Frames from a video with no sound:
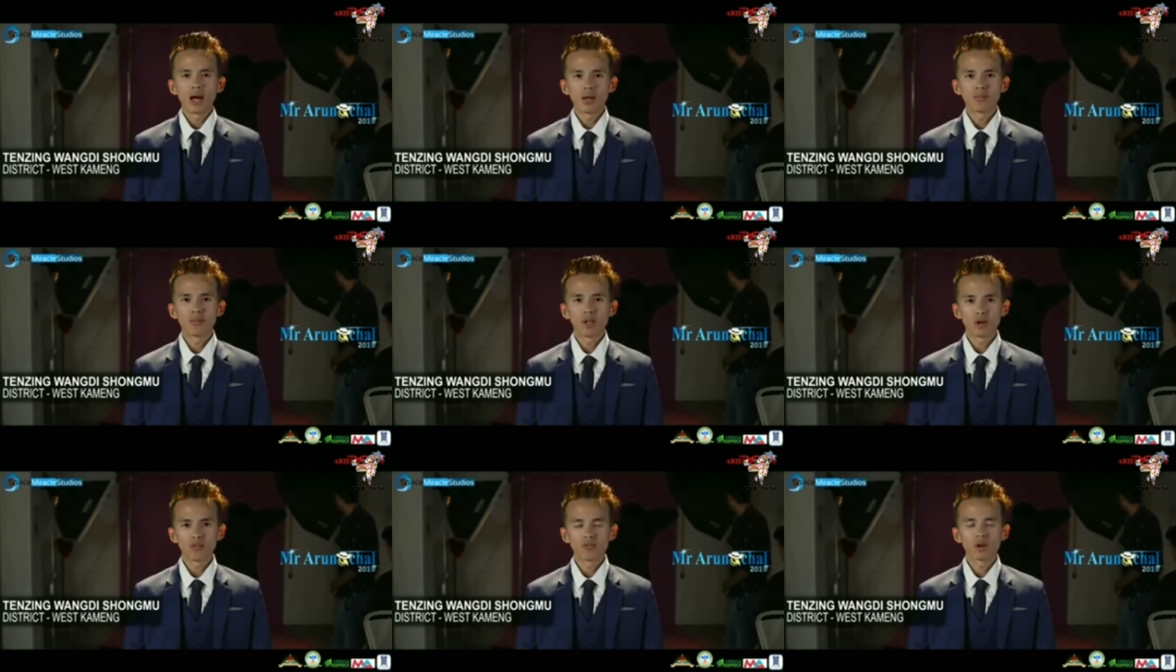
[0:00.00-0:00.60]
I
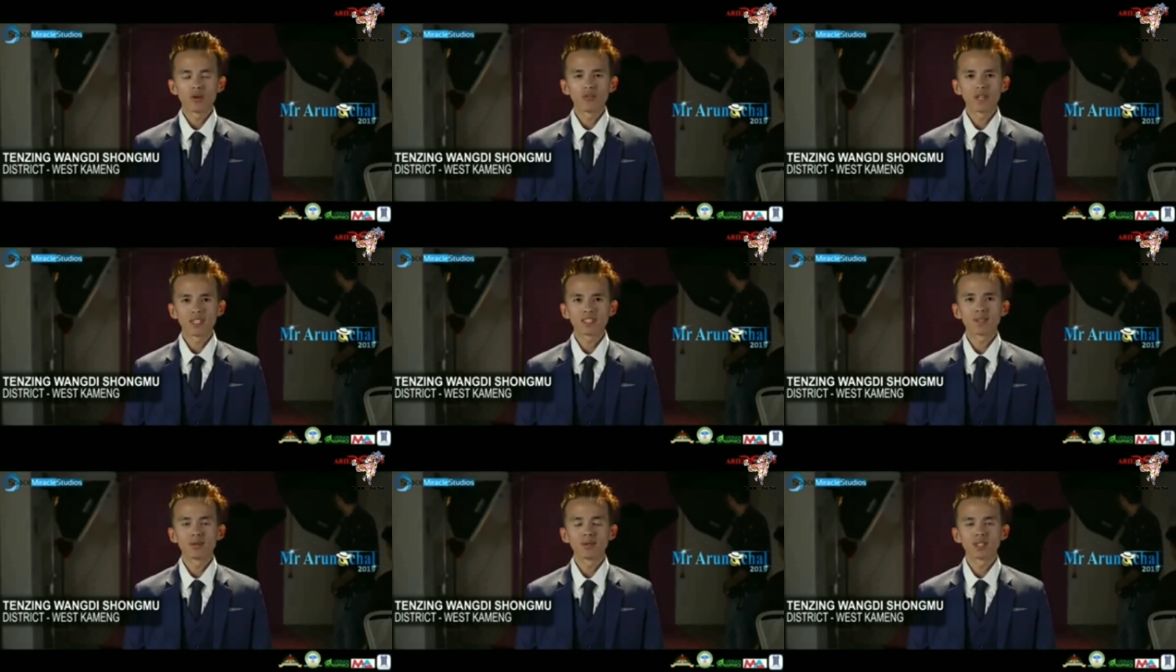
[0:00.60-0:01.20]
belong from
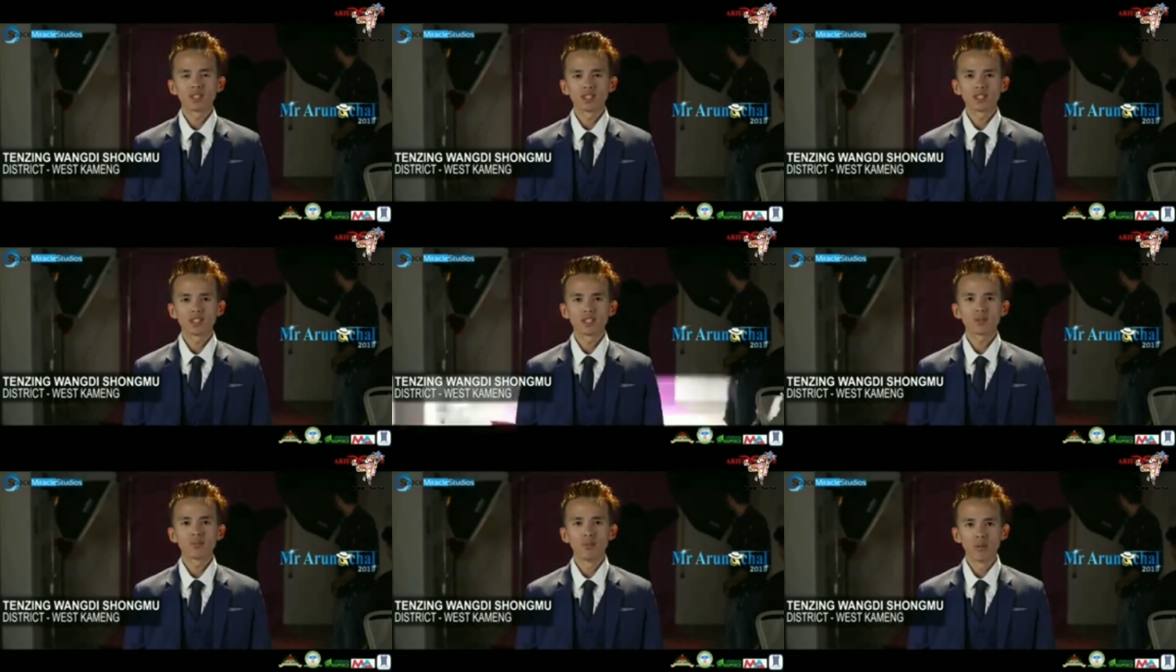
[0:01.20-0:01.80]
West Kaming
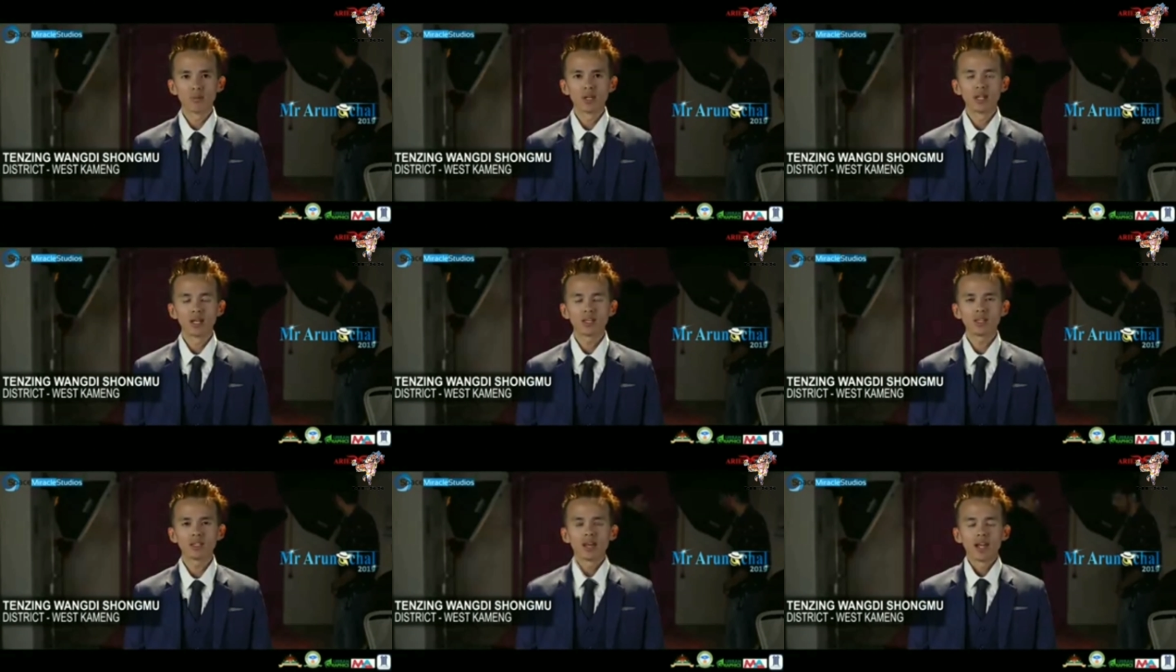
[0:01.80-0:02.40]
district,
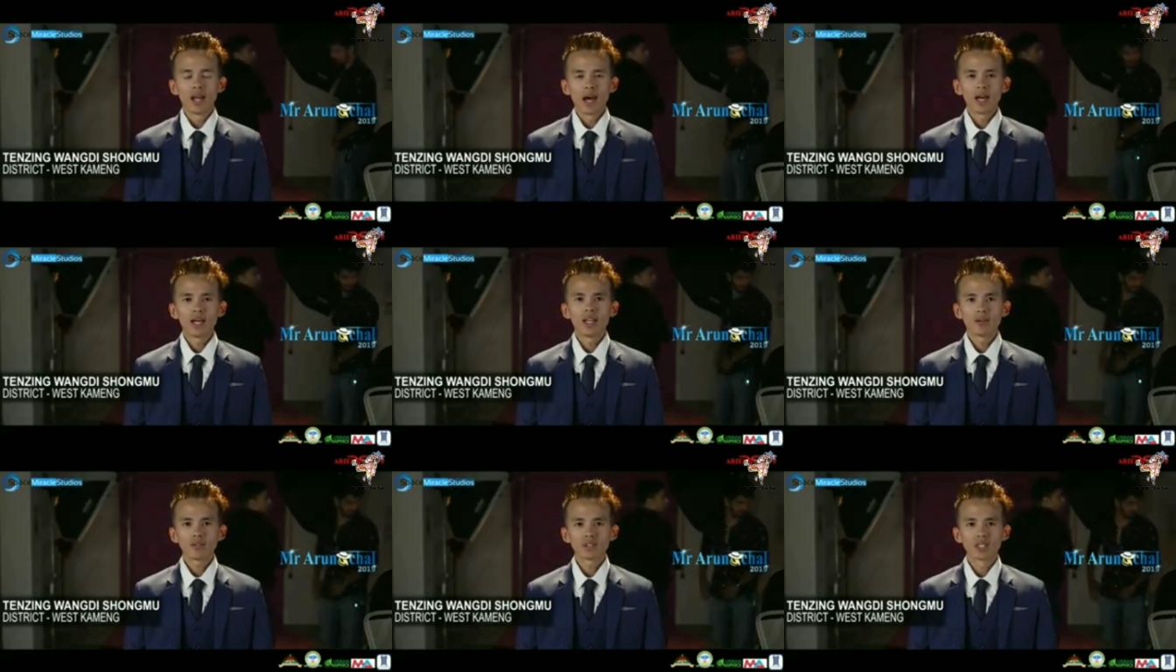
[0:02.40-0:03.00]
Bomdila, and I
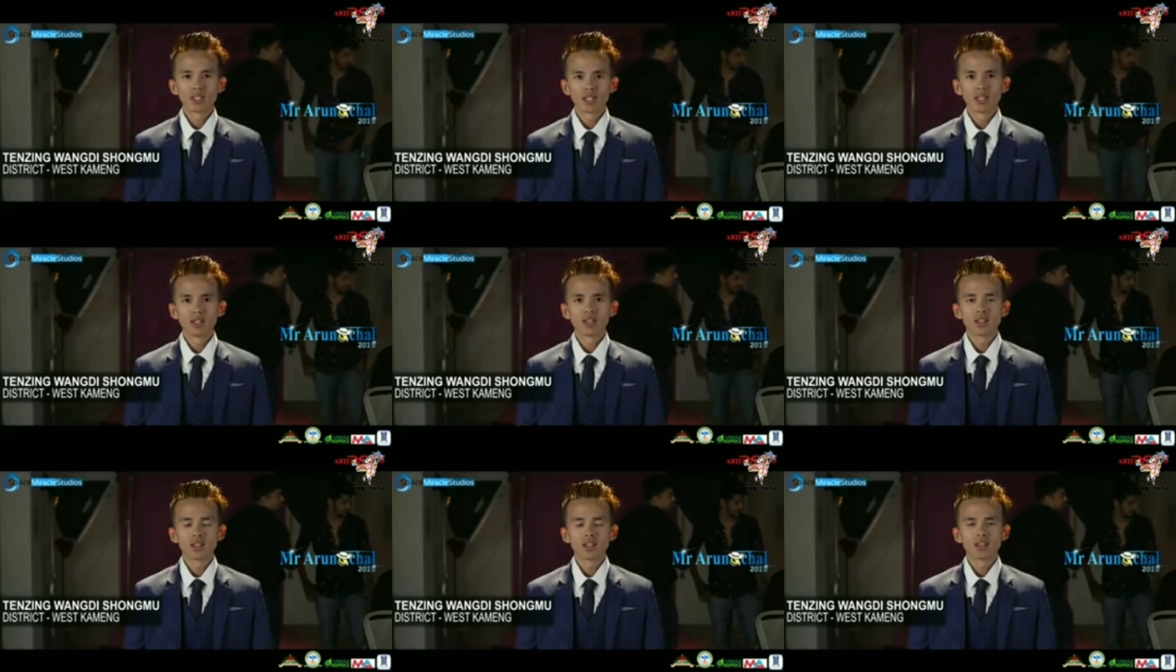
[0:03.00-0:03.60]
love
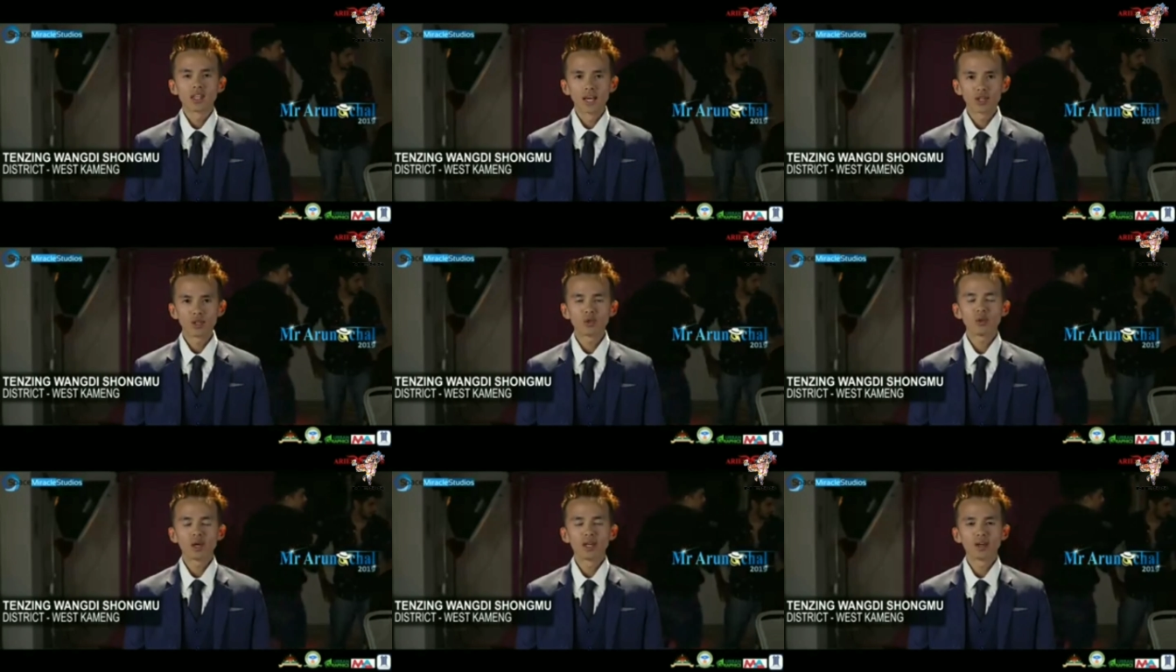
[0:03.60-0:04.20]
singing.
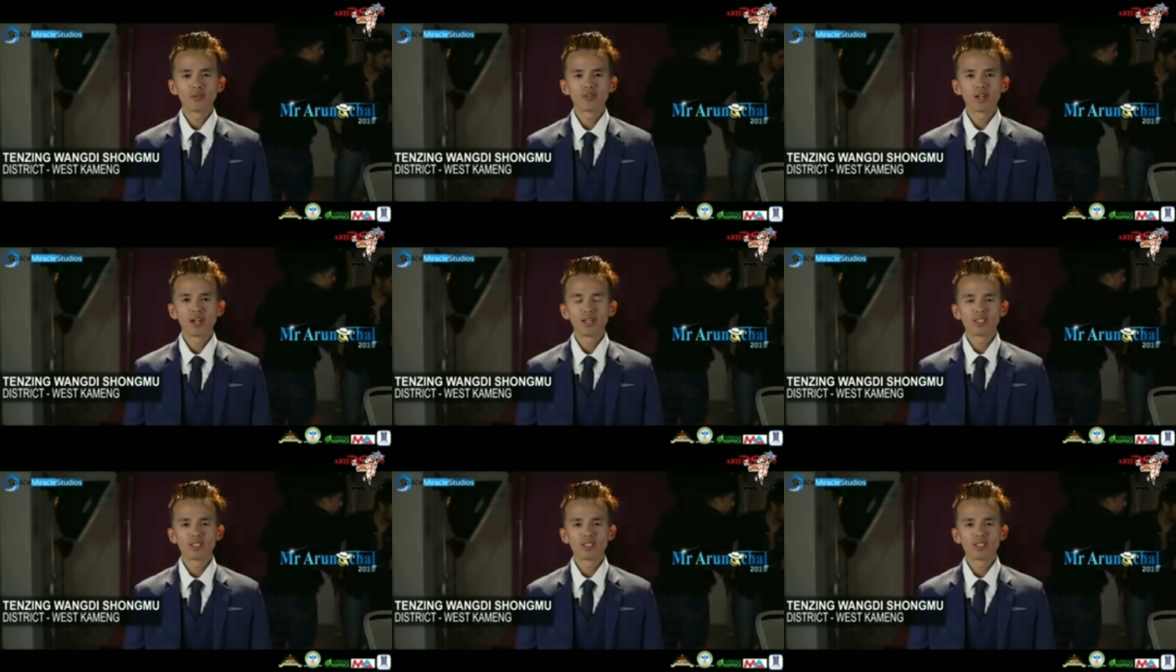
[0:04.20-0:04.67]
Thank you and have a